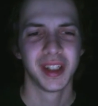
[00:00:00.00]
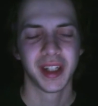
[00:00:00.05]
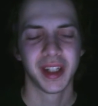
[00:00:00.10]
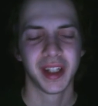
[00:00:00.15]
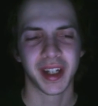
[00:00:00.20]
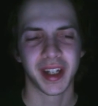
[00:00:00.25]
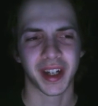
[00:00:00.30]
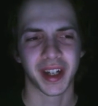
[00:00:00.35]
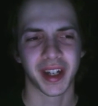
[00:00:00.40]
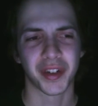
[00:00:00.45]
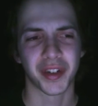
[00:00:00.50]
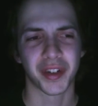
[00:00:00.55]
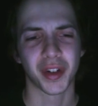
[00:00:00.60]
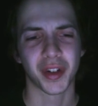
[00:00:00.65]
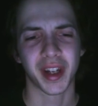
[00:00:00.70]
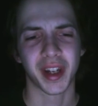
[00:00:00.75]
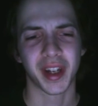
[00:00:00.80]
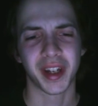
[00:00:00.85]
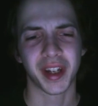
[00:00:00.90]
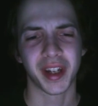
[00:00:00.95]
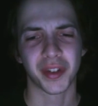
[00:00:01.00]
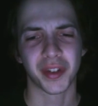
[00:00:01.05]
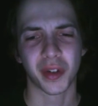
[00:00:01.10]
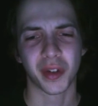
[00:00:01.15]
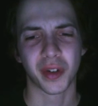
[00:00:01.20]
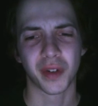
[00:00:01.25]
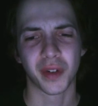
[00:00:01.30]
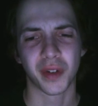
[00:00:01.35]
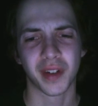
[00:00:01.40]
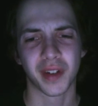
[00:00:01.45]
again, took any
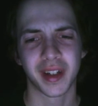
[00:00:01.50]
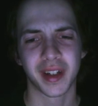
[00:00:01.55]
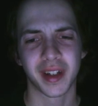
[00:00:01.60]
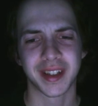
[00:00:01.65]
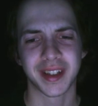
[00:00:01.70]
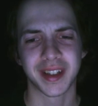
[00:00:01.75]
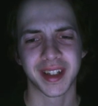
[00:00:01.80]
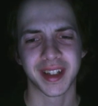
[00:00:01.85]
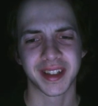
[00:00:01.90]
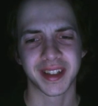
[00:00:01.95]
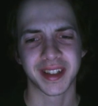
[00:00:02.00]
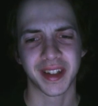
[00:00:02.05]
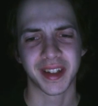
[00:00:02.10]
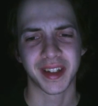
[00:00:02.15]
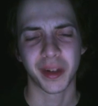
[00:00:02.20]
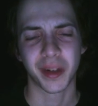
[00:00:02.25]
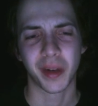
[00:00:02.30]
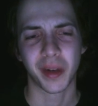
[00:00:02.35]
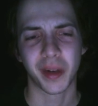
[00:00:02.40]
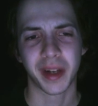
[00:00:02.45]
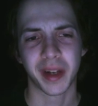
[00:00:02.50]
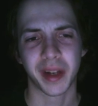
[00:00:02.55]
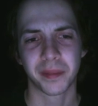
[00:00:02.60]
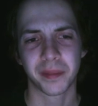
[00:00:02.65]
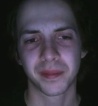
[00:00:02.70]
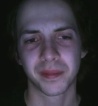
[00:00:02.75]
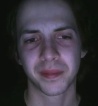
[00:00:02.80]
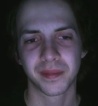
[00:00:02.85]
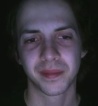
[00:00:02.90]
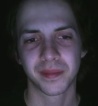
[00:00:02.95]
sort of intensity away.
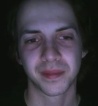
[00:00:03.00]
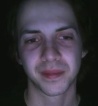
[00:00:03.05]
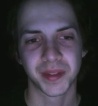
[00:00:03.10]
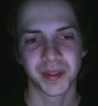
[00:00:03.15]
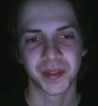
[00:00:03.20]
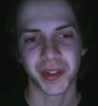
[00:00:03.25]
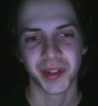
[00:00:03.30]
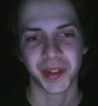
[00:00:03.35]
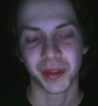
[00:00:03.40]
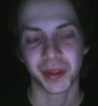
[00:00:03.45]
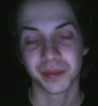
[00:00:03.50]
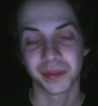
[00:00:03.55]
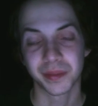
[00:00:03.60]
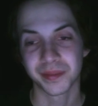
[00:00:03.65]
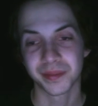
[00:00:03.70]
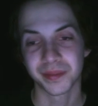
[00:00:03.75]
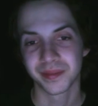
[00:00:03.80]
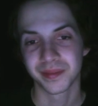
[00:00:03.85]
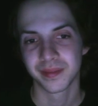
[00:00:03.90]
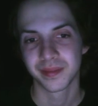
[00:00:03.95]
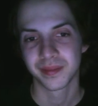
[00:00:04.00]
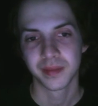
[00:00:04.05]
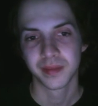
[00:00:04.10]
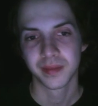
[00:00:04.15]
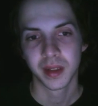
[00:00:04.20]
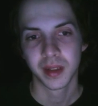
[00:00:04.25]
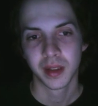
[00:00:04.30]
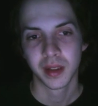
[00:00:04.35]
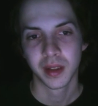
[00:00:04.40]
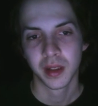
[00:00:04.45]
So, I
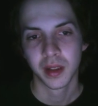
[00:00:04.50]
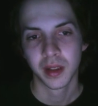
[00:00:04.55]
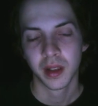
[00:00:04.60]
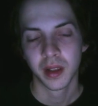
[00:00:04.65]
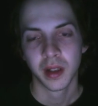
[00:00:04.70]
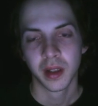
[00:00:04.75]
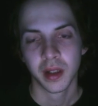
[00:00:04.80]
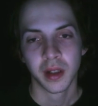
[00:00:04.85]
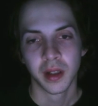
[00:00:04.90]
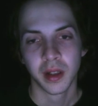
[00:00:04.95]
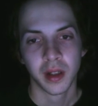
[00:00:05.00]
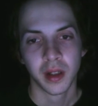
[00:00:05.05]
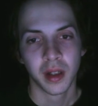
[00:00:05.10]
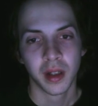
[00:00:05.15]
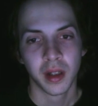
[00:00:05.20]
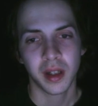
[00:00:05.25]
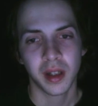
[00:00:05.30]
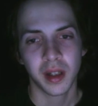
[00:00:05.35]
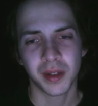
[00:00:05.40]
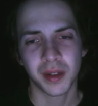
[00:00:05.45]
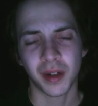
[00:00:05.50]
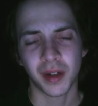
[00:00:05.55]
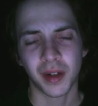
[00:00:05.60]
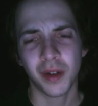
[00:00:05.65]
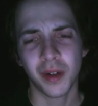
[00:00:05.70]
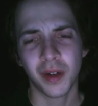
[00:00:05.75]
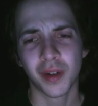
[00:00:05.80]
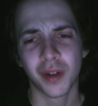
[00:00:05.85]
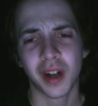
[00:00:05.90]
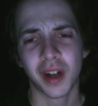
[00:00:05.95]
don't know.
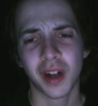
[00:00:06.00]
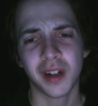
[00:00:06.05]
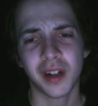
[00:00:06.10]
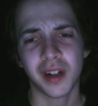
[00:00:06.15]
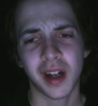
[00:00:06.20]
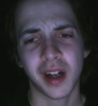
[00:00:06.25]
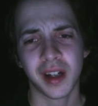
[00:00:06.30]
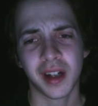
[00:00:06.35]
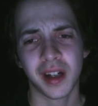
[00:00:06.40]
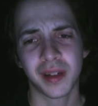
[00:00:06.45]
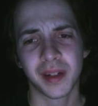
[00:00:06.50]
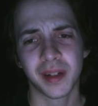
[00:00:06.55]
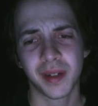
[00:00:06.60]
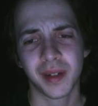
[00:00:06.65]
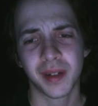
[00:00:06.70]
Overall,